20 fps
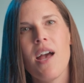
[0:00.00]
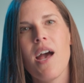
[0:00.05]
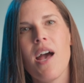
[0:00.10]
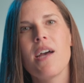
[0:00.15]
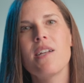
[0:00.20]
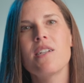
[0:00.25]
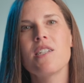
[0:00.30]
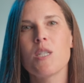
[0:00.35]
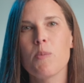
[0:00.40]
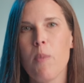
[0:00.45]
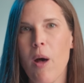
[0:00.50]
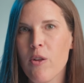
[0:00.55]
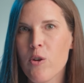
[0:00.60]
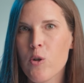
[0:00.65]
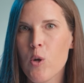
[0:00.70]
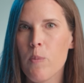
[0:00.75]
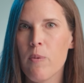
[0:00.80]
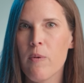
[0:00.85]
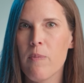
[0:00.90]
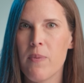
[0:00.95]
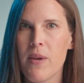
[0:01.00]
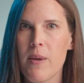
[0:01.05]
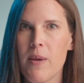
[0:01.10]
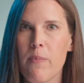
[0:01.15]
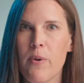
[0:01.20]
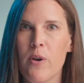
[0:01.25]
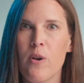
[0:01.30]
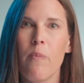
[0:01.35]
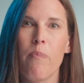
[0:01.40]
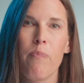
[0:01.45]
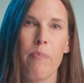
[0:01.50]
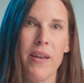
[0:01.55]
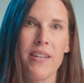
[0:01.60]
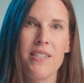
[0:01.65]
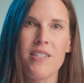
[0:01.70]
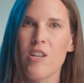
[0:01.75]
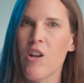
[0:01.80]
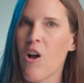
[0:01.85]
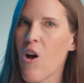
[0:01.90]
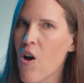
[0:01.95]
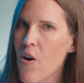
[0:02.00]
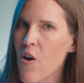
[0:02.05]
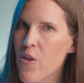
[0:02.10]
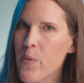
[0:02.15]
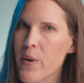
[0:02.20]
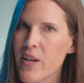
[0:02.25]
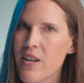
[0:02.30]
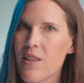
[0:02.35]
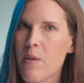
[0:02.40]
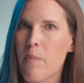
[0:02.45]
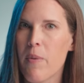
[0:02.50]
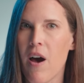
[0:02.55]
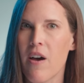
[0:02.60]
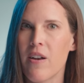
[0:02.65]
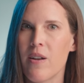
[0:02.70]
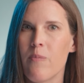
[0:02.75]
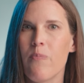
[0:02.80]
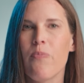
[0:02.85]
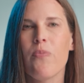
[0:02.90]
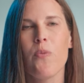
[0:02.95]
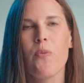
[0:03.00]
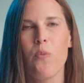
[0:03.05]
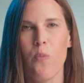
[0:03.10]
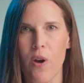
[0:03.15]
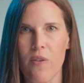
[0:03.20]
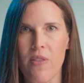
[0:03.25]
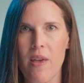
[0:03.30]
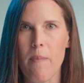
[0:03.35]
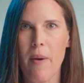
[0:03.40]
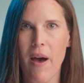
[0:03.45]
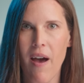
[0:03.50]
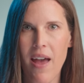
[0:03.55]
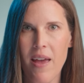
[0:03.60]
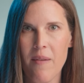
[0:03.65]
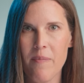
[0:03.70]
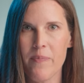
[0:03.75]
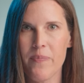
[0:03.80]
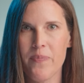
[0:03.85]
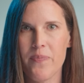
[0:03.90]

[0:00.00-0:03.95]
and a smaller group of people makes it all the way to the bottom where they buy.